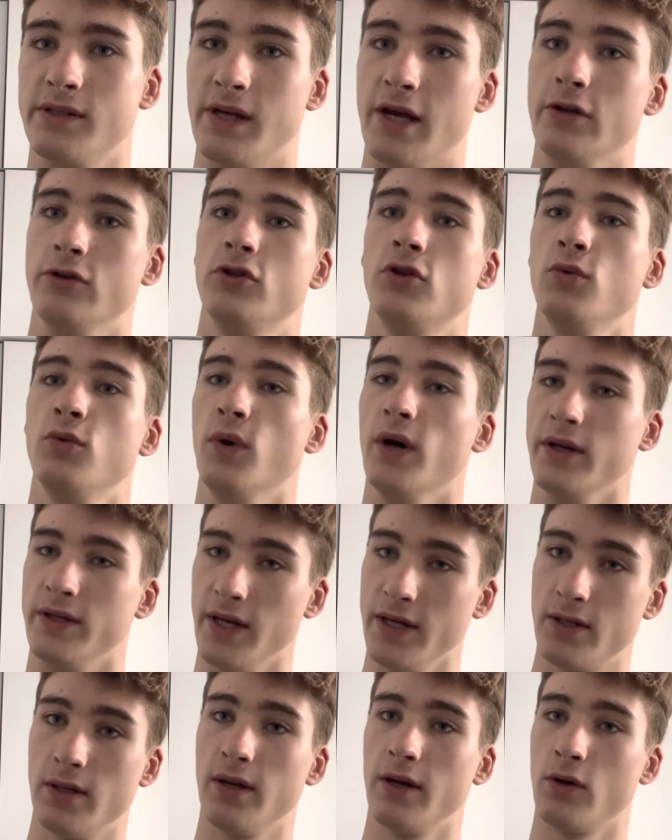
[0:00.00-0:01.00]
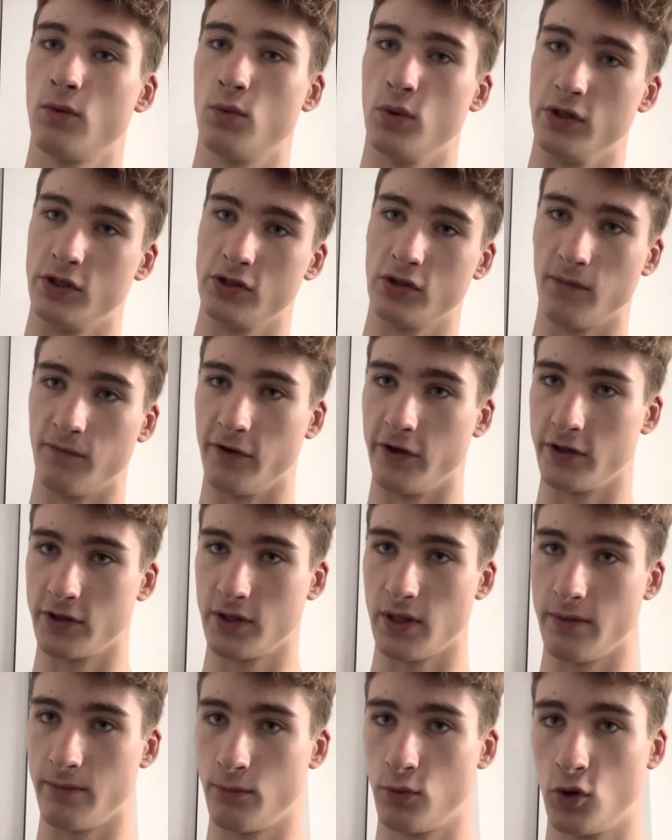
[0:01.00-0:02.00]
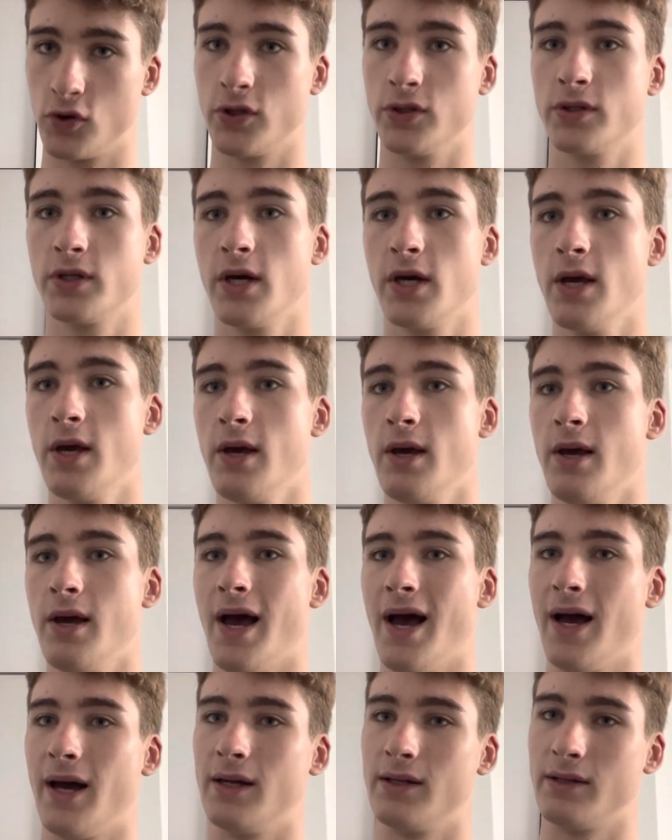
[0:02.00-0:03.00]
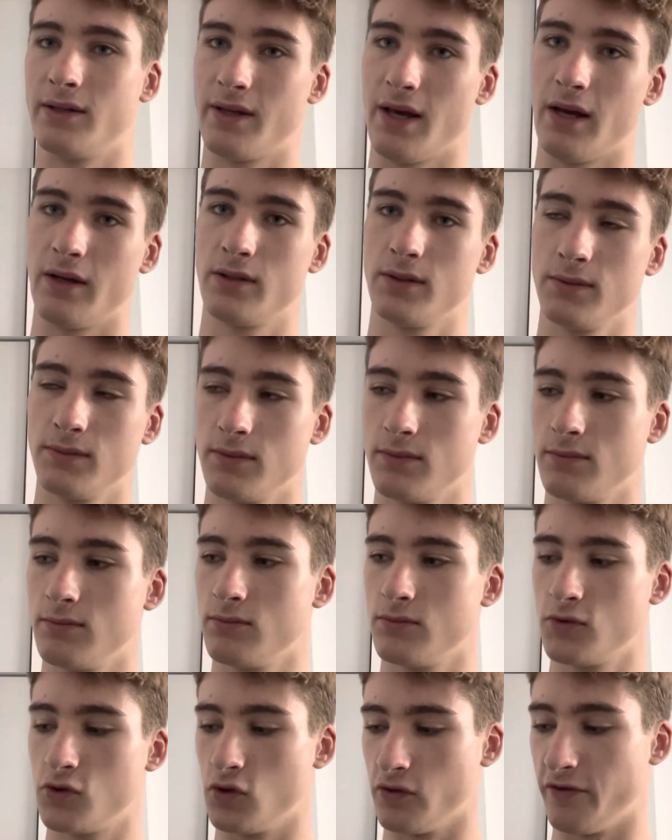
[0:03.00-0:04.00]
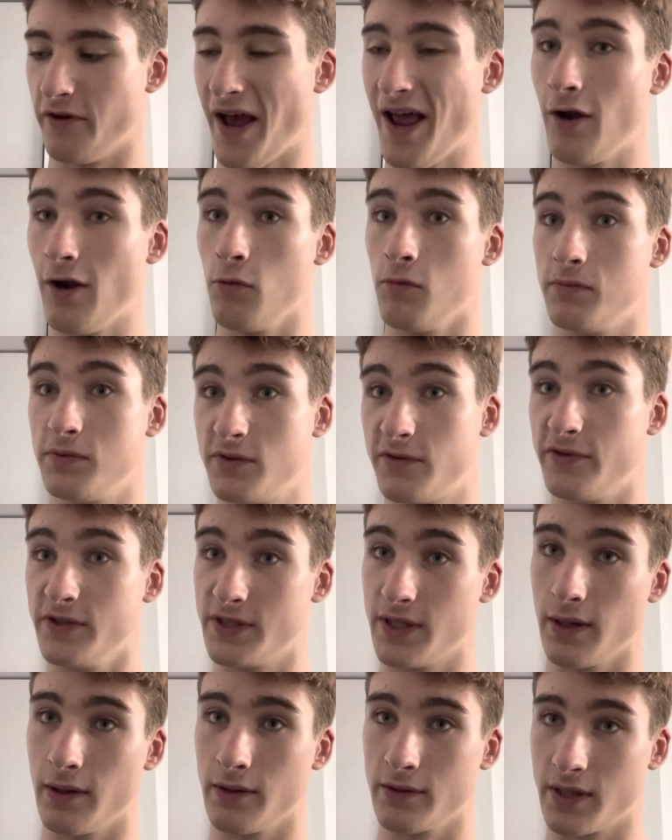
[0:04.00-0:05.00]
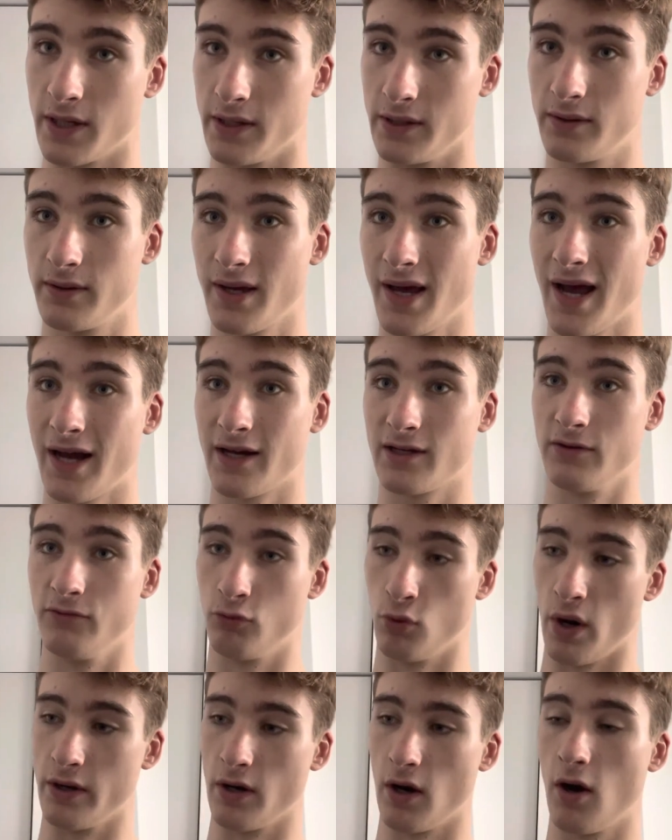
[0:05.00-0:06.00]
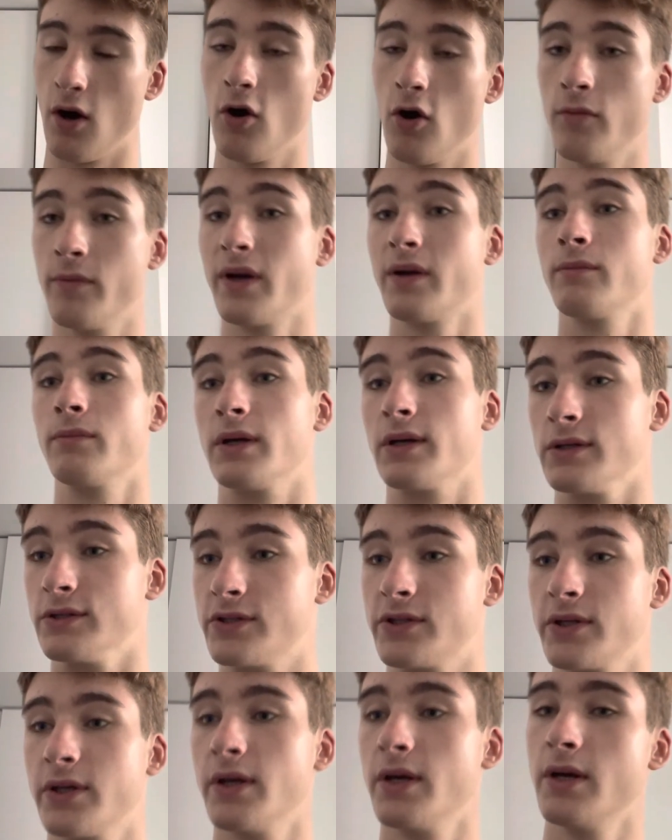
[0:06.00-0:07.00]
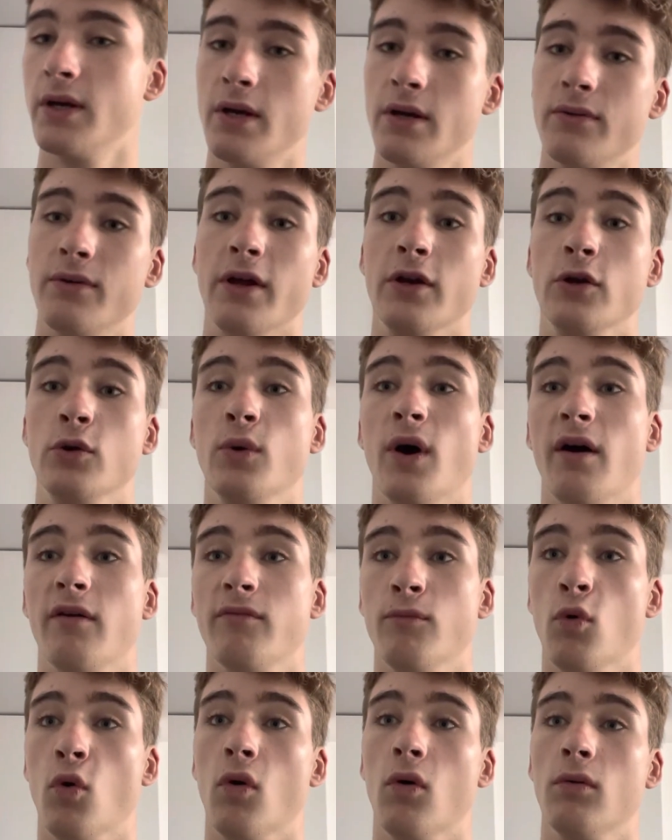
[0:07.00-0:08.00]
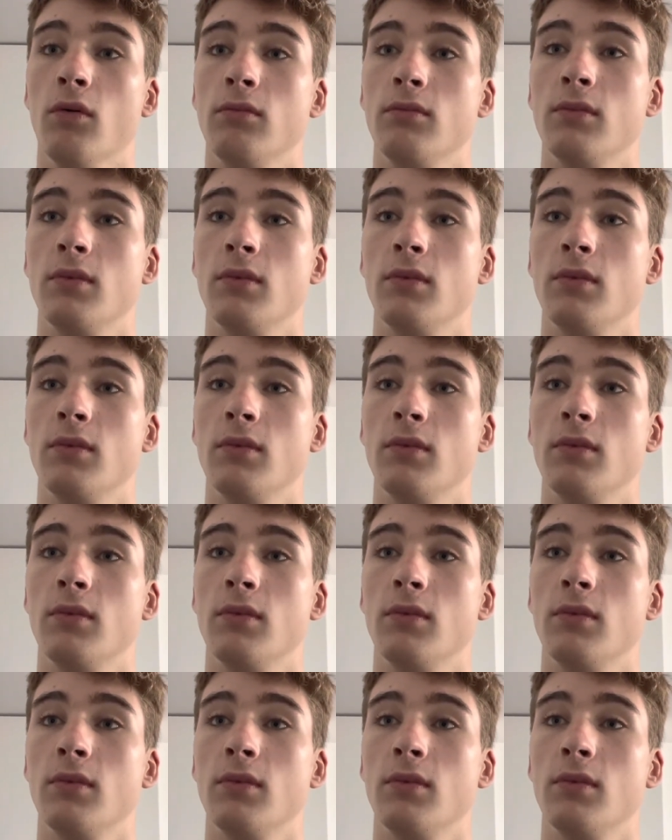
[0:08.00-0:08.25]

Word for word: a two-way data link, which is obviously important, and that sort of helps facilitate active radar homing, because then you have more